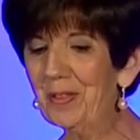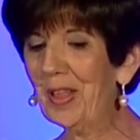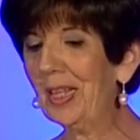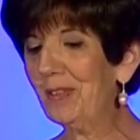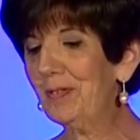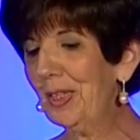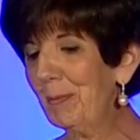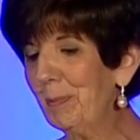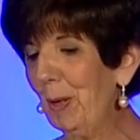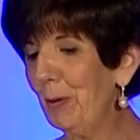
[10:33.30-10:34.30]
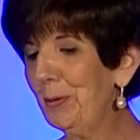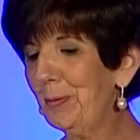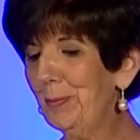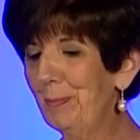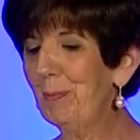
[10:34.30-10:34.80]
Thankfully,
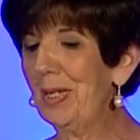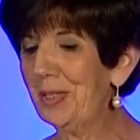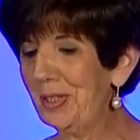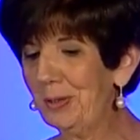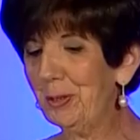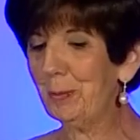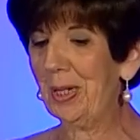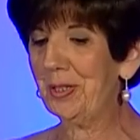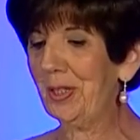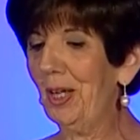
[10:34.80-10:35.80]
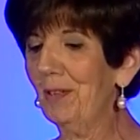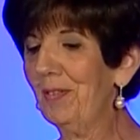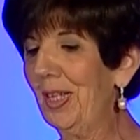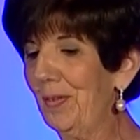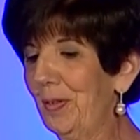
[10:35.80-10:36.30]
both to myself
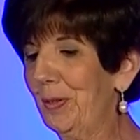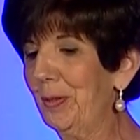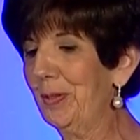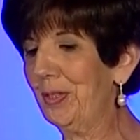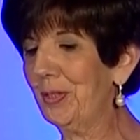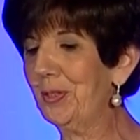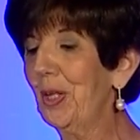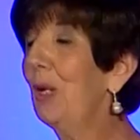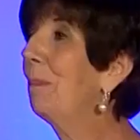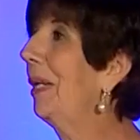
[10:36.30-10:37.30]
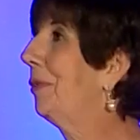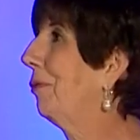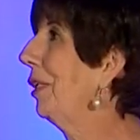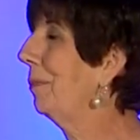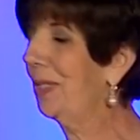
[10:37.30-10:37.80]
and the nurses, my
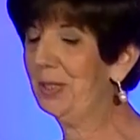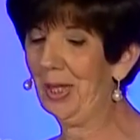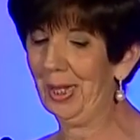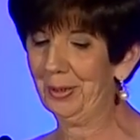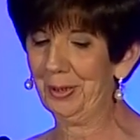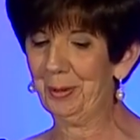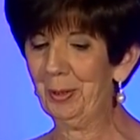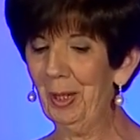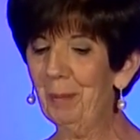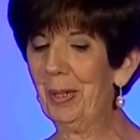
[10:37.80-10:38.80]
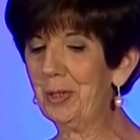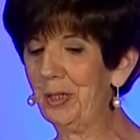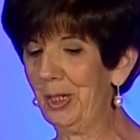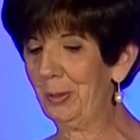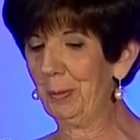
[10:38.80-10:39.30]
treatments ended by
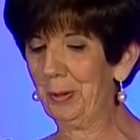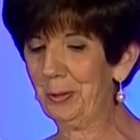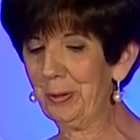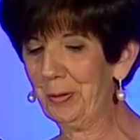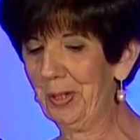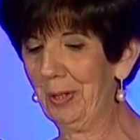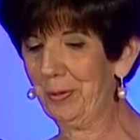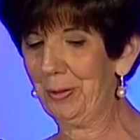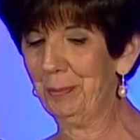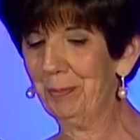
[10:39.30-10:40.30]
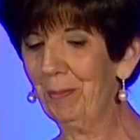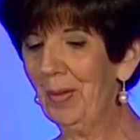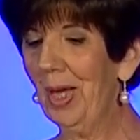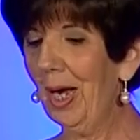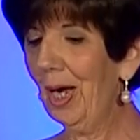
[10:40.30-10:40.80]
January 2000.
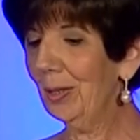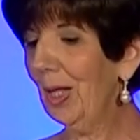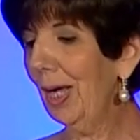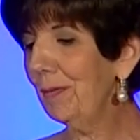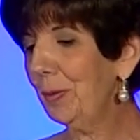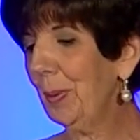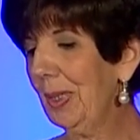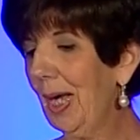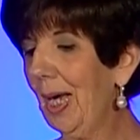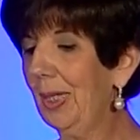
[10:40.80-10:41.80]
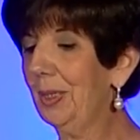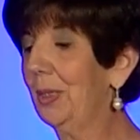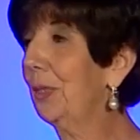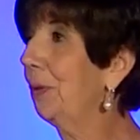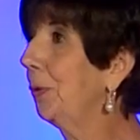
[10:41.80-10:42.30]
Our lives went on
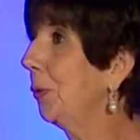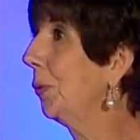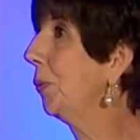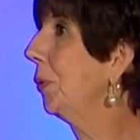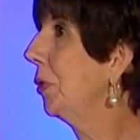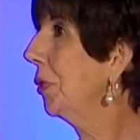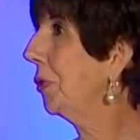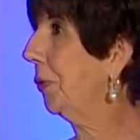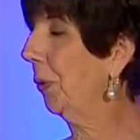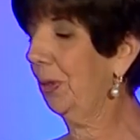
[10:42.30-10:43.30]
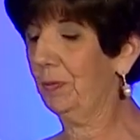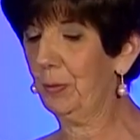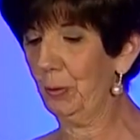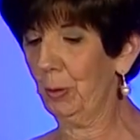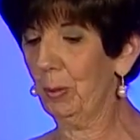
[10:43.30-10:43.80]
in a new, sort of
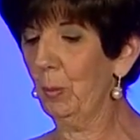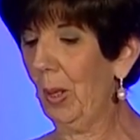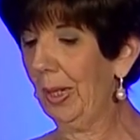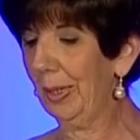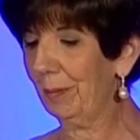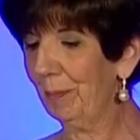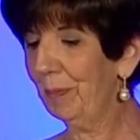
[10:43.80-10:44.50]
normal way.